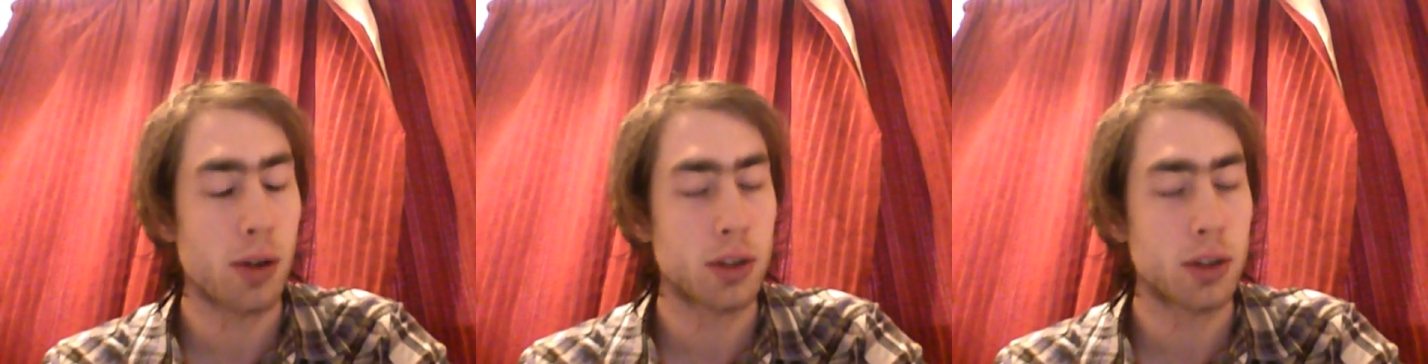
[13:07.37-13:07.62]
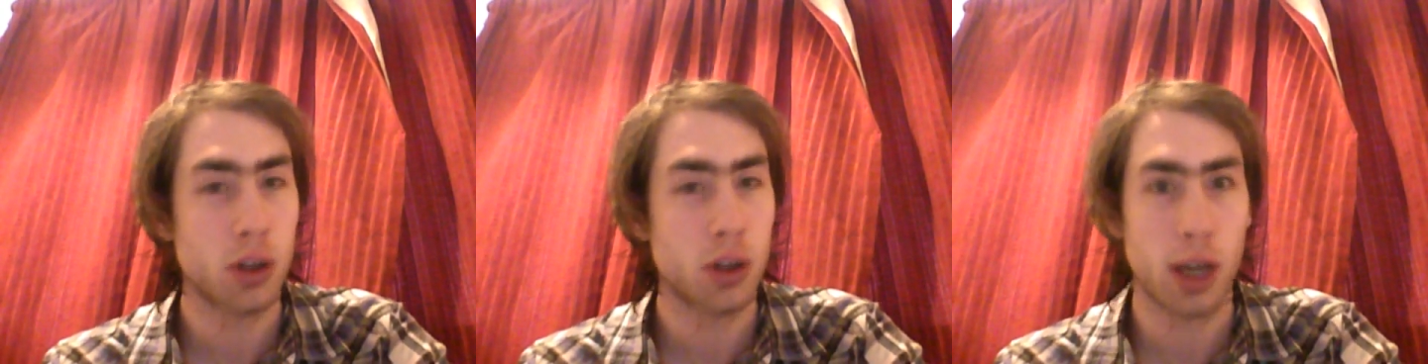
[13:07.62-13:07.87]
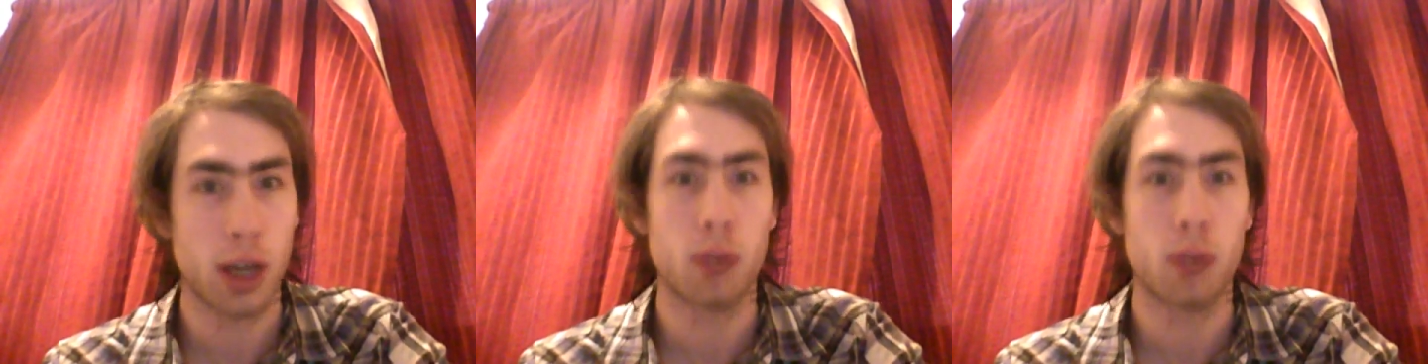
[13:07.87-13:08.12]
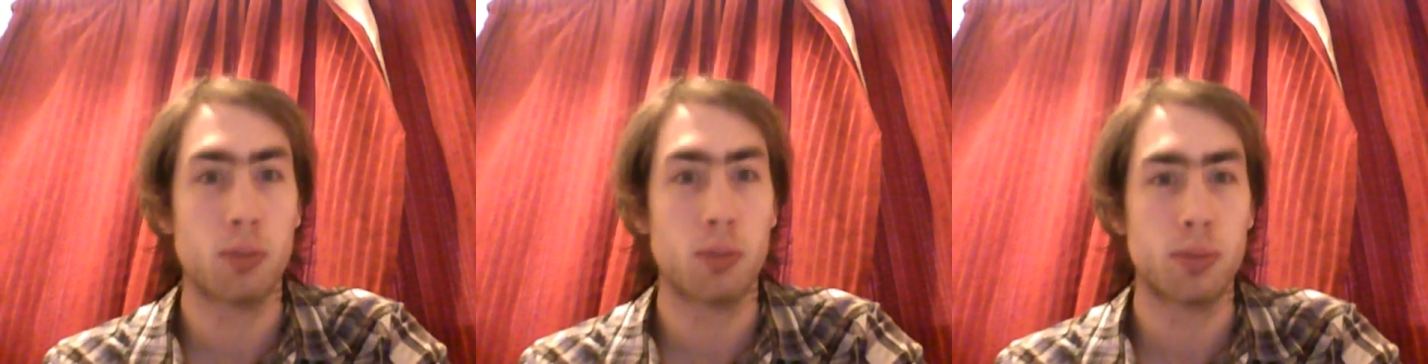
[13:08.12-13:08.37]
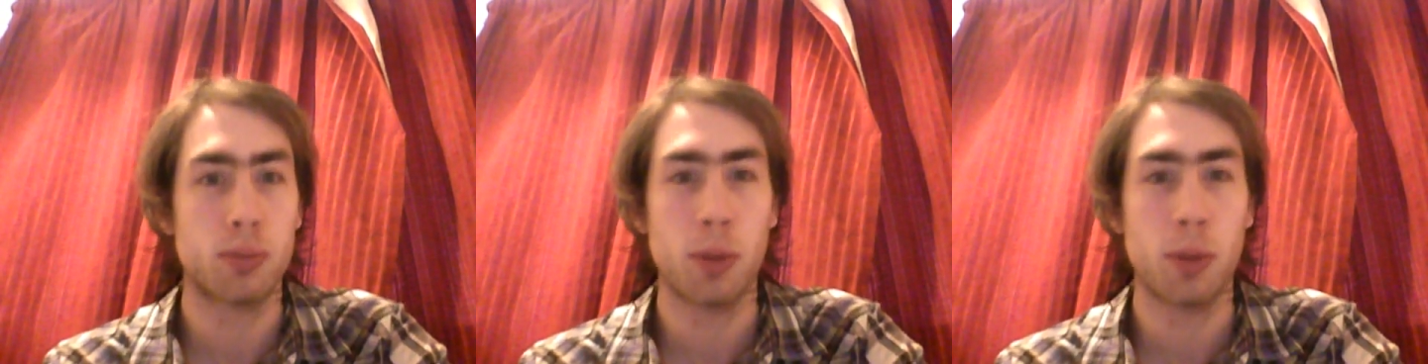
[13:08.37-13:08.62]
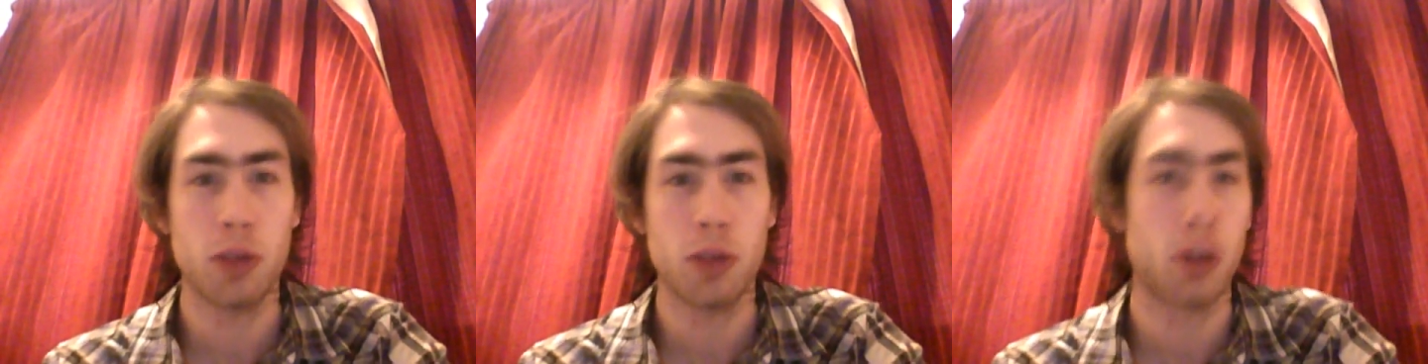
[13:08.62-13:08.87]
shocking a
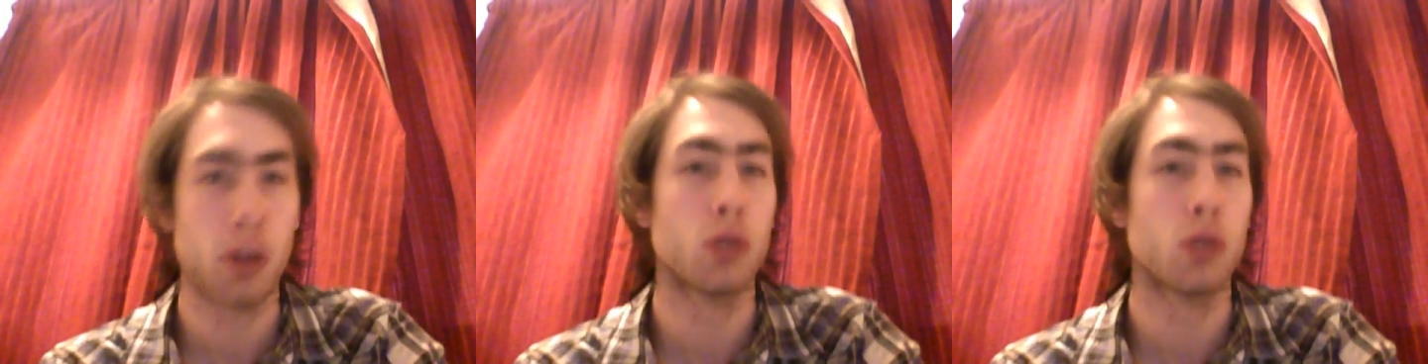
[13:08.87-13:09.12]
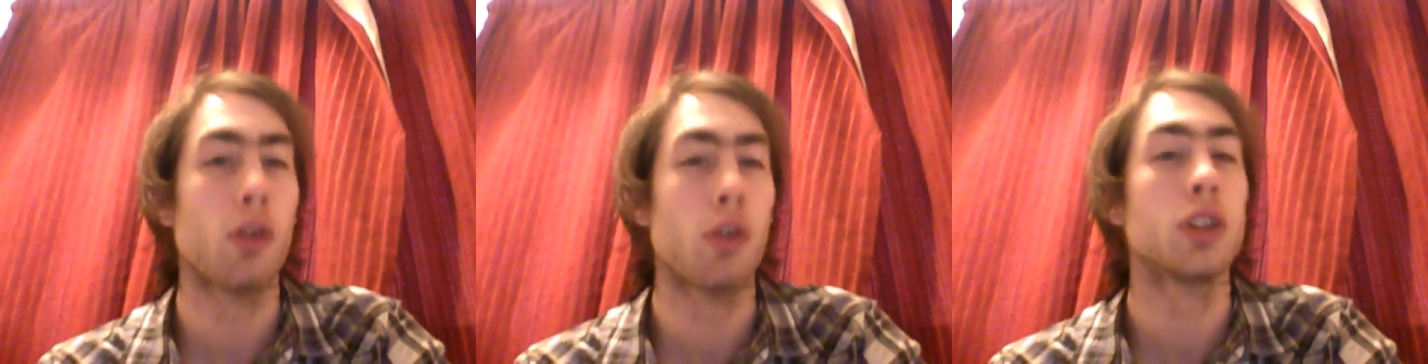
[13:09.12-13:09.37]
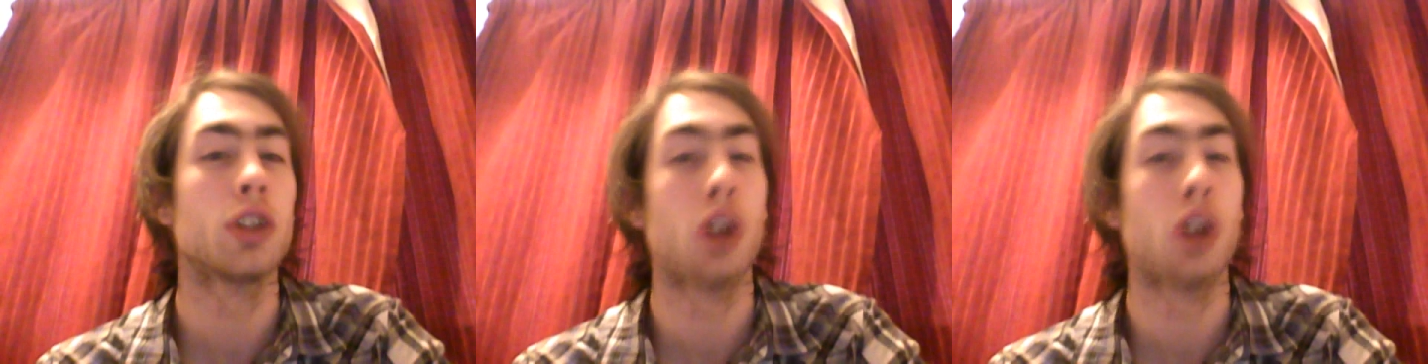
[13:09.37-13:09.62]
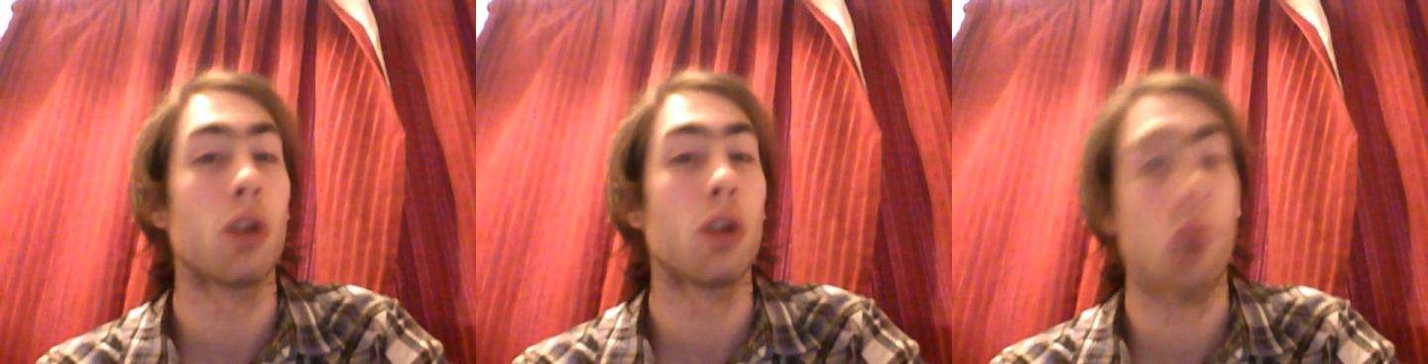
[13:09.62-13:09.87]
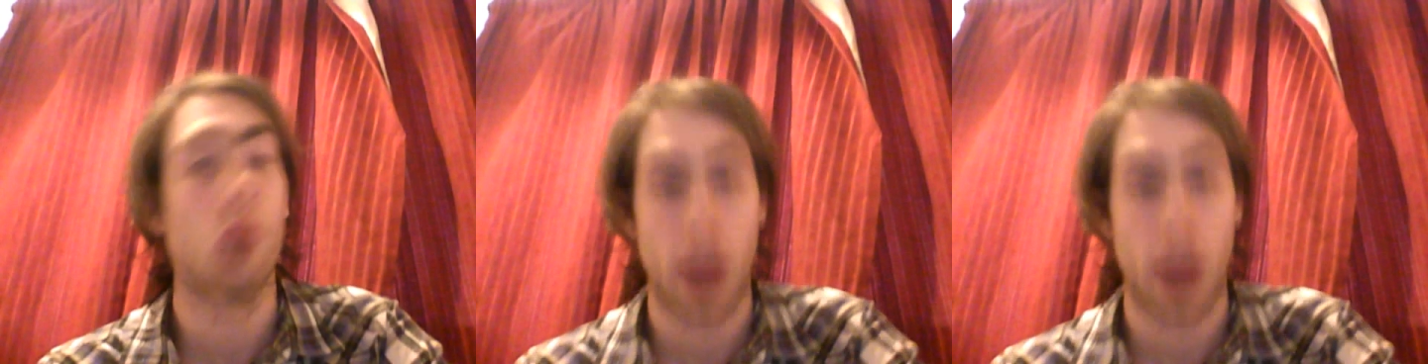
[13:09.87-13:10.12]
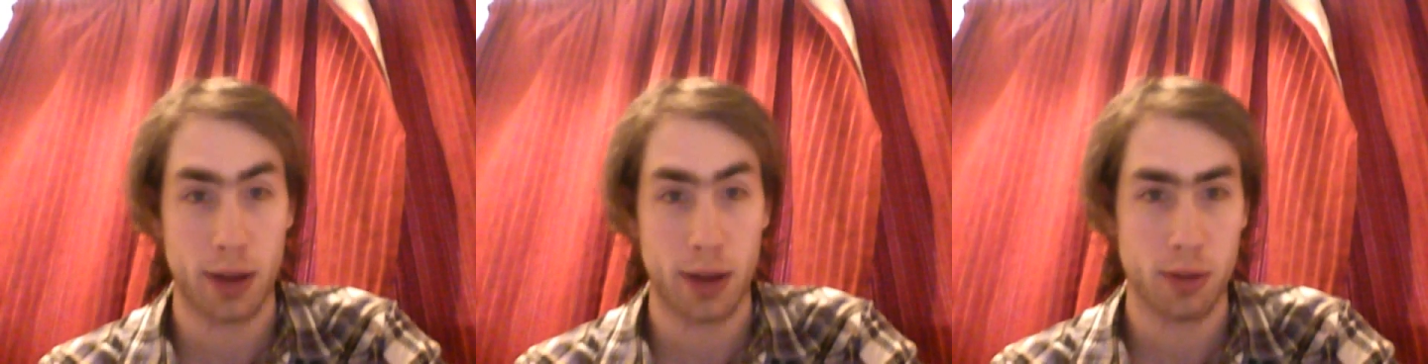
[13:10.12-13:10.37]
+1 dwarven shock war
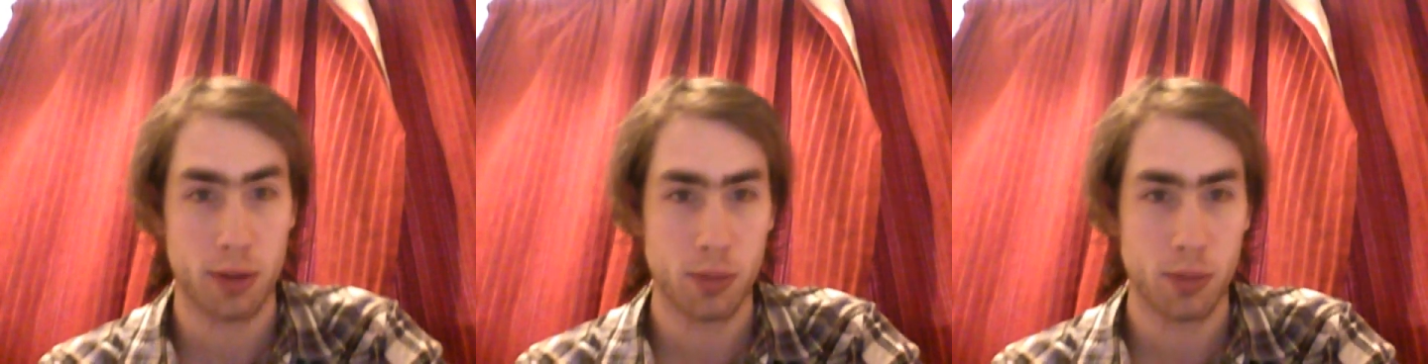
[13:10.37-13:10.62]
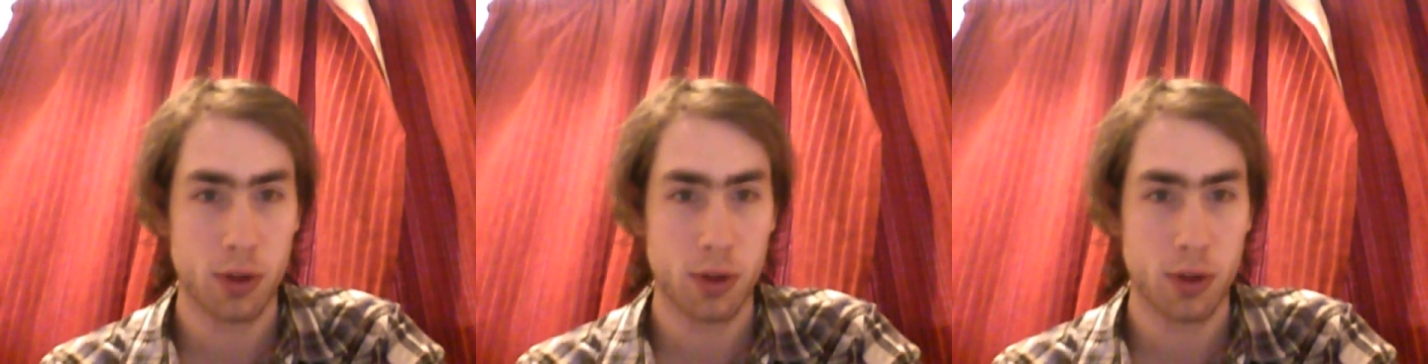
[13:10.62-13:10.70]
axe,